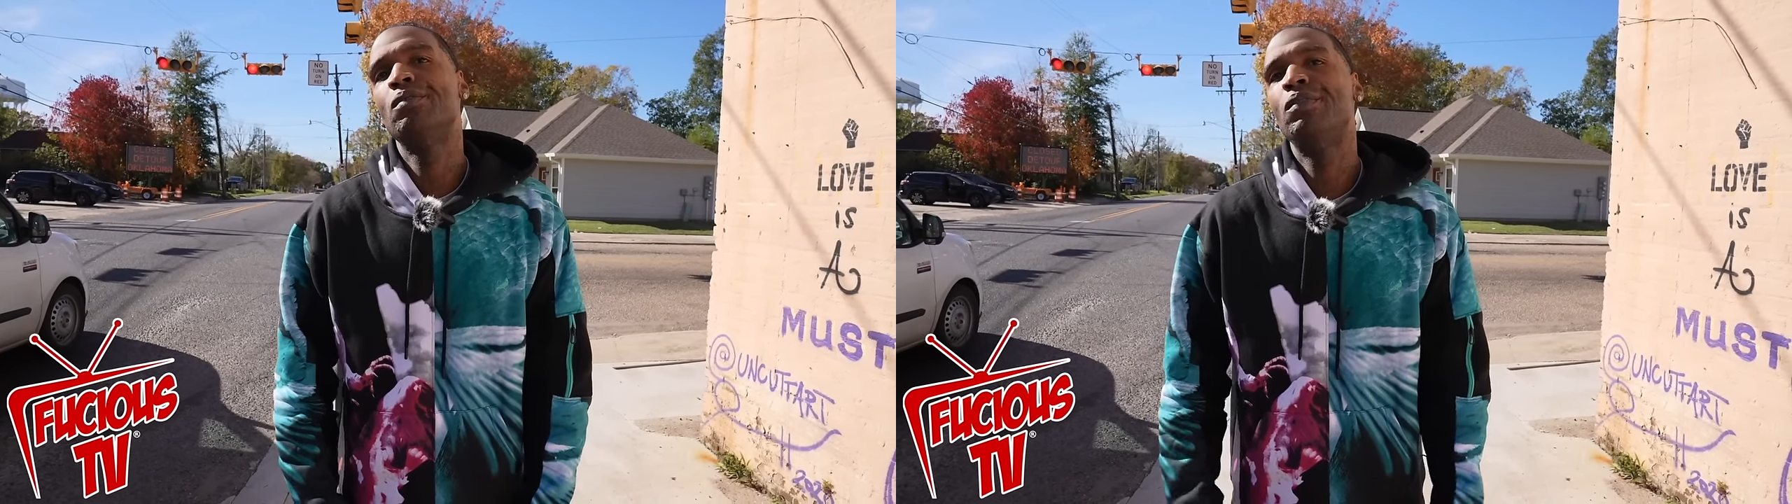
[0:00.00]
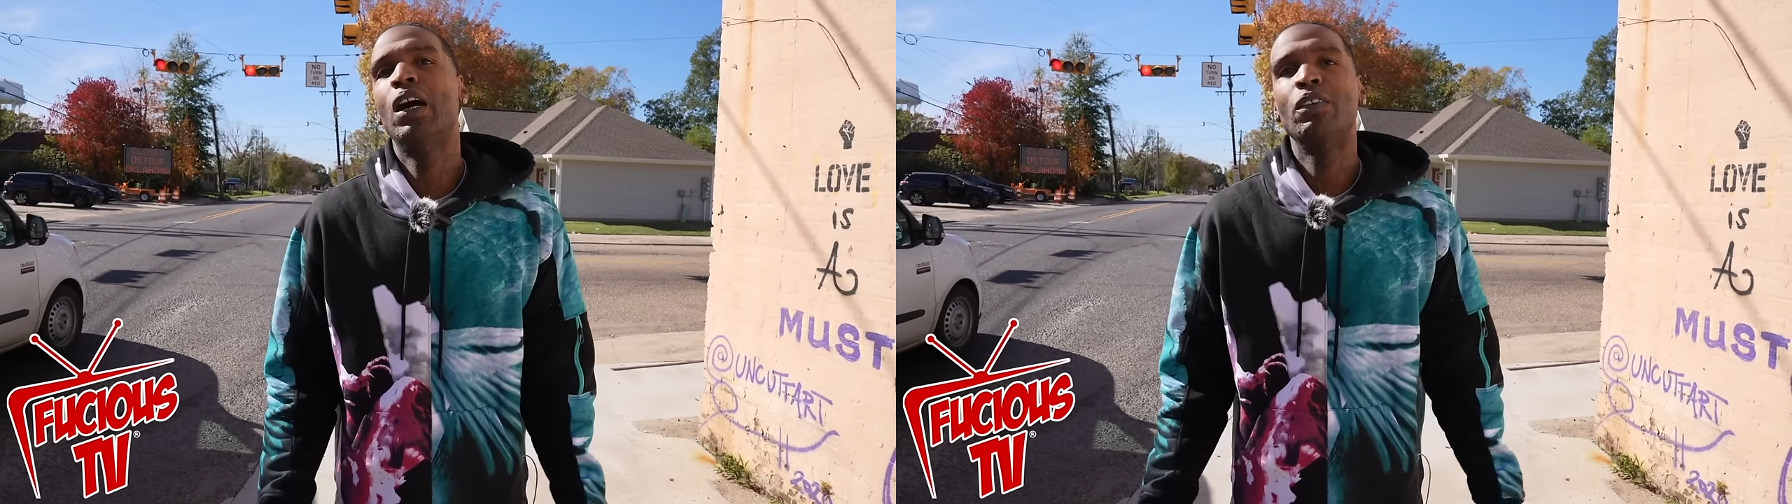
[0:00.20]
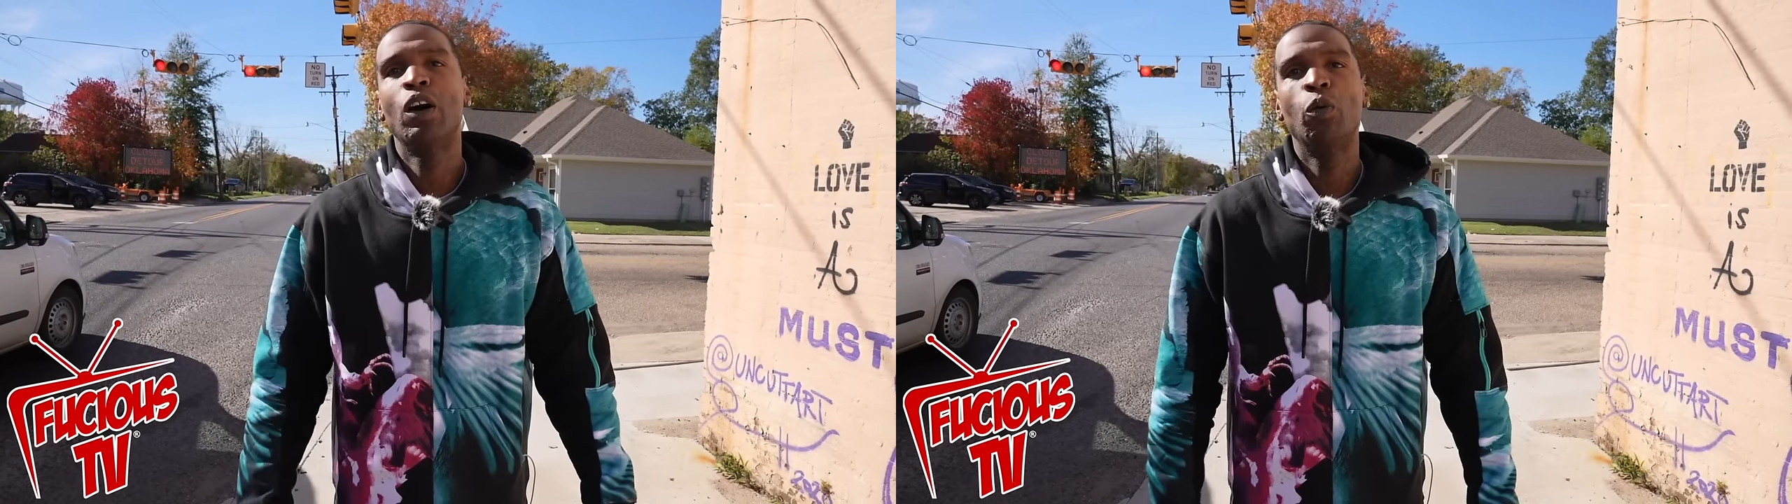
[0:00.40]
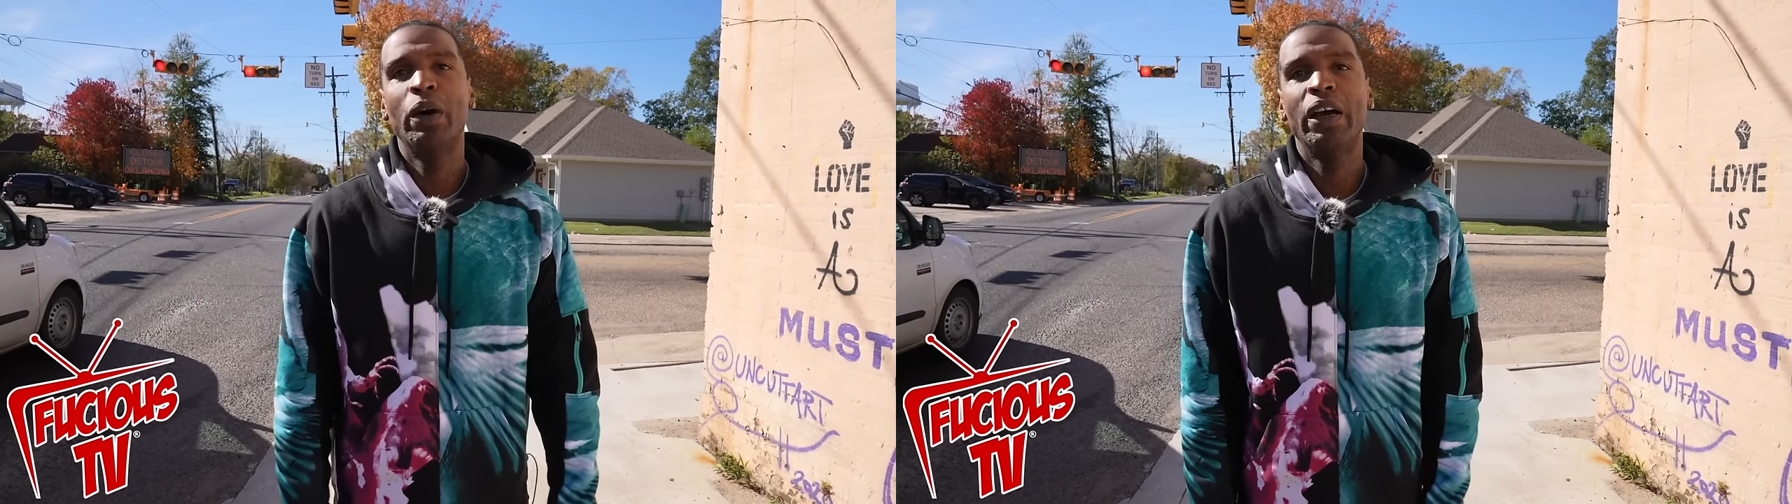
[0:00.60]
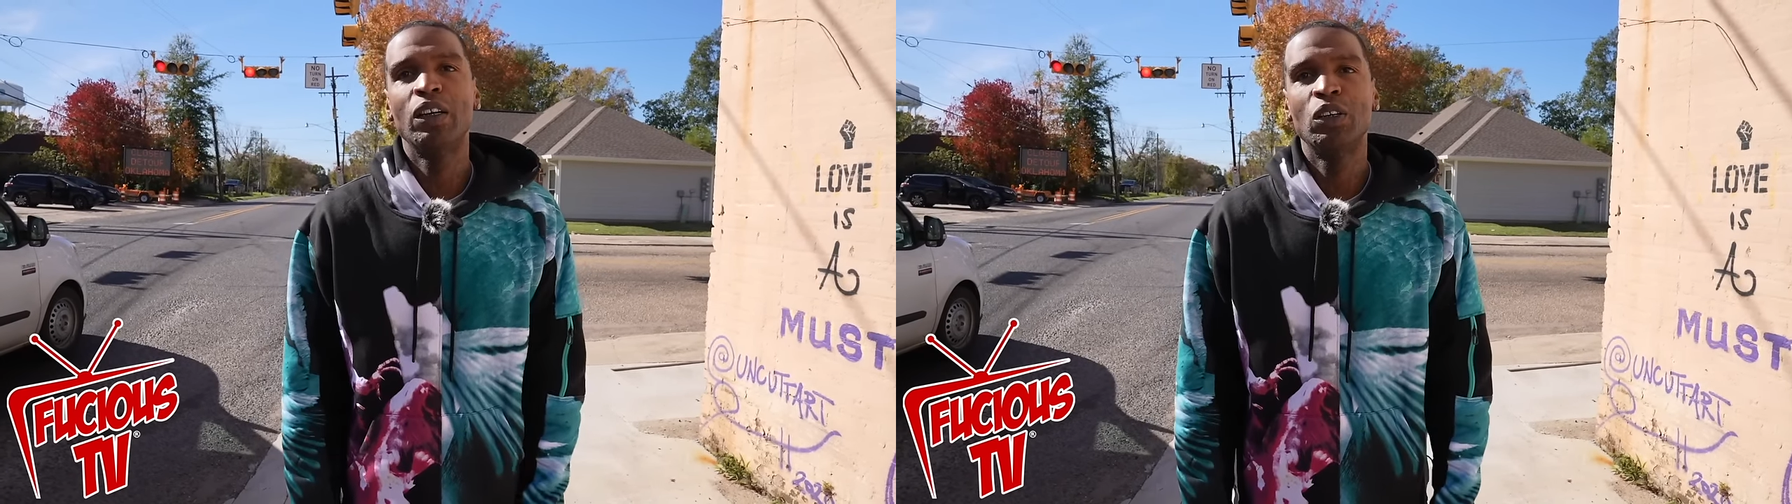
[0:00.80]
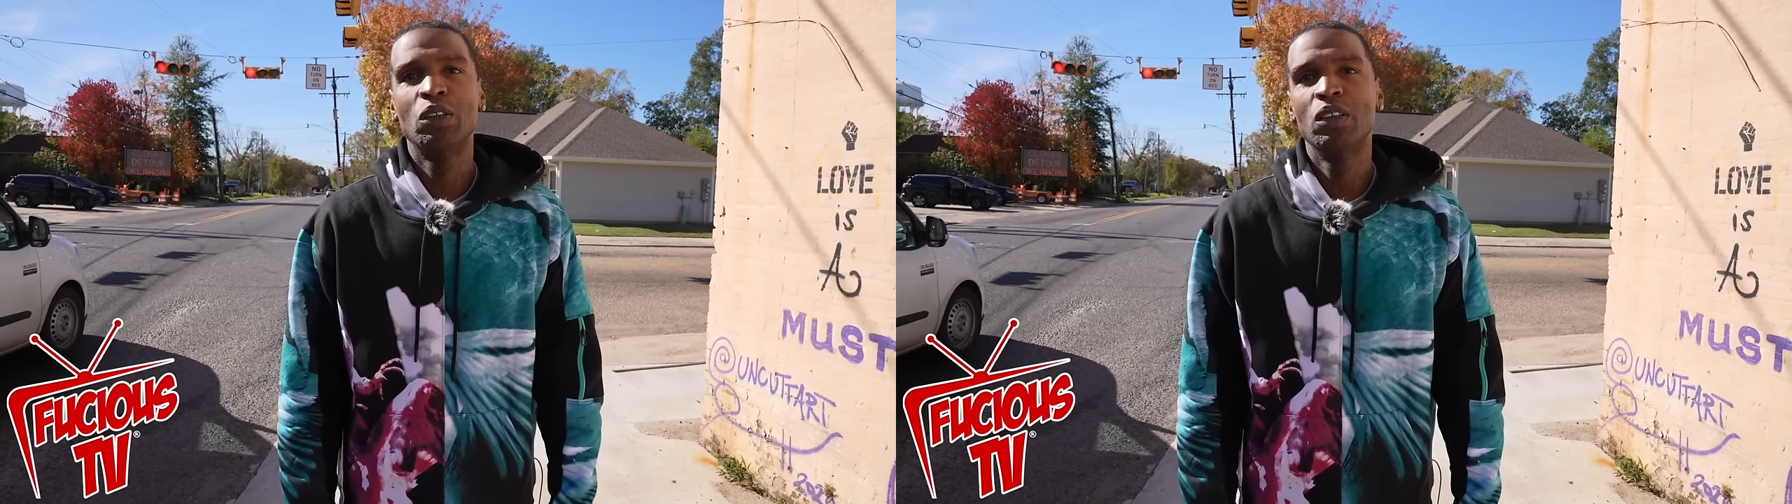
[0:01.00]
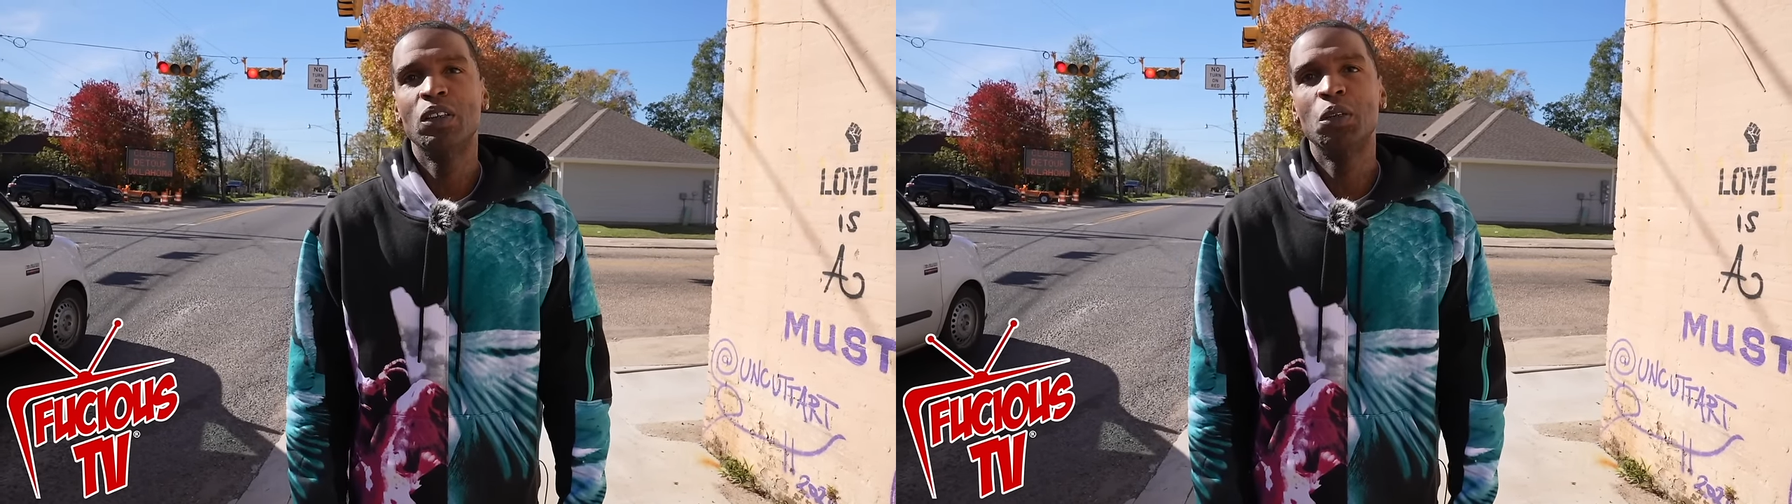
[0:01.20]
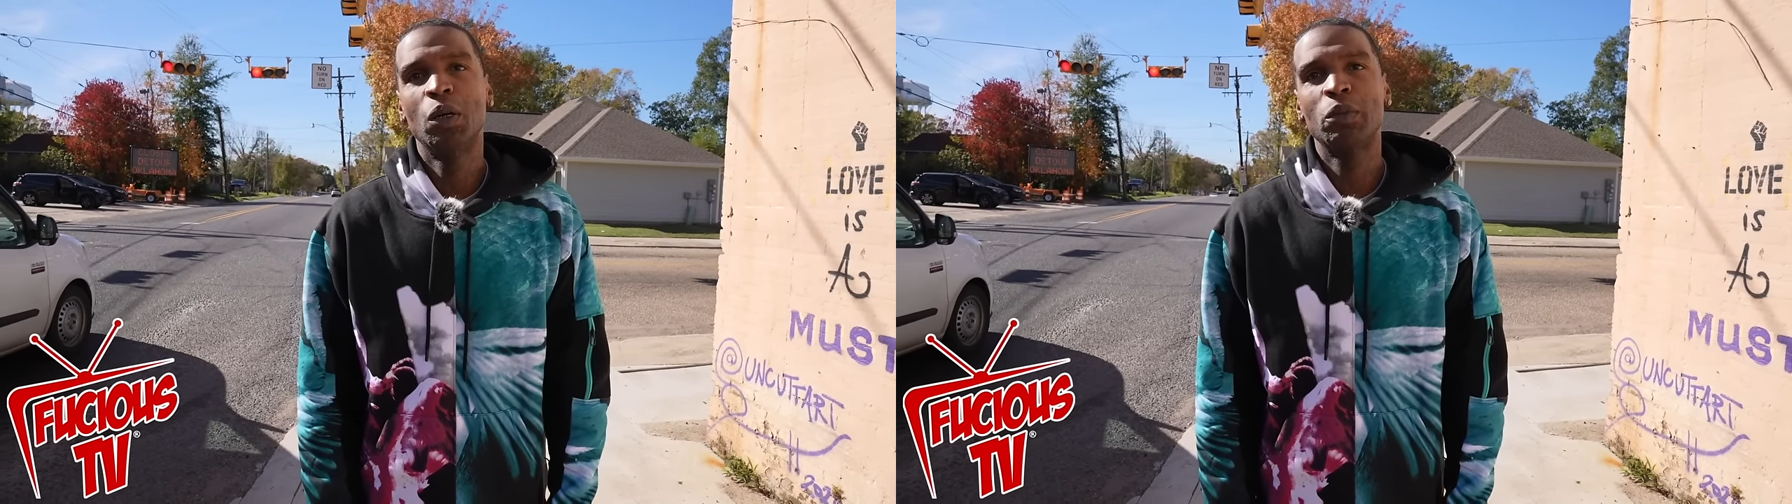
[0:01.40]
never go back and do
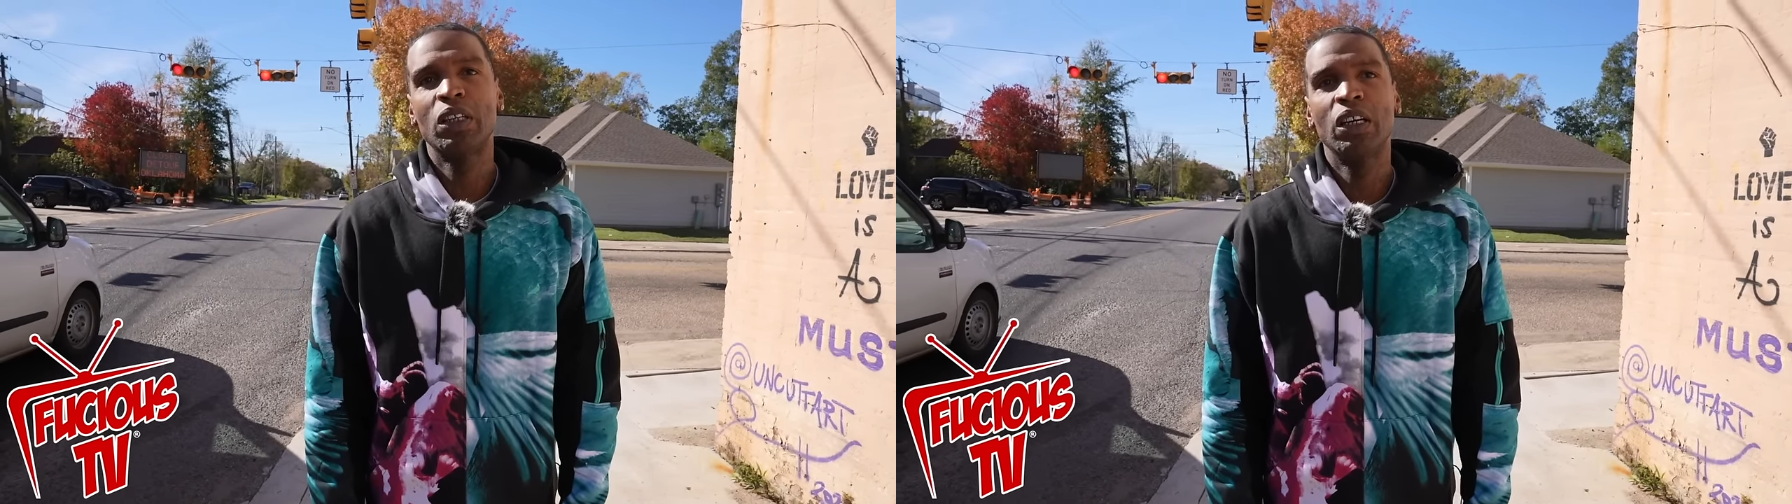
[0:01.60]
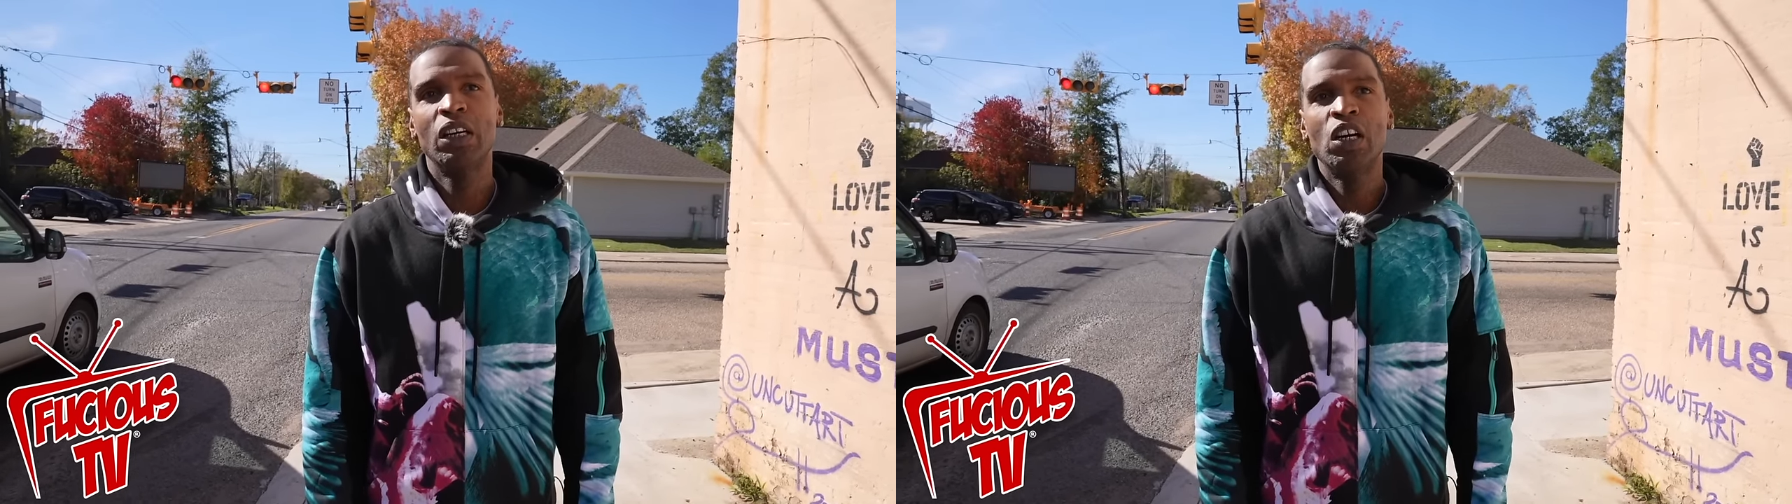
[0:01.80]
it. You know what I'm saying?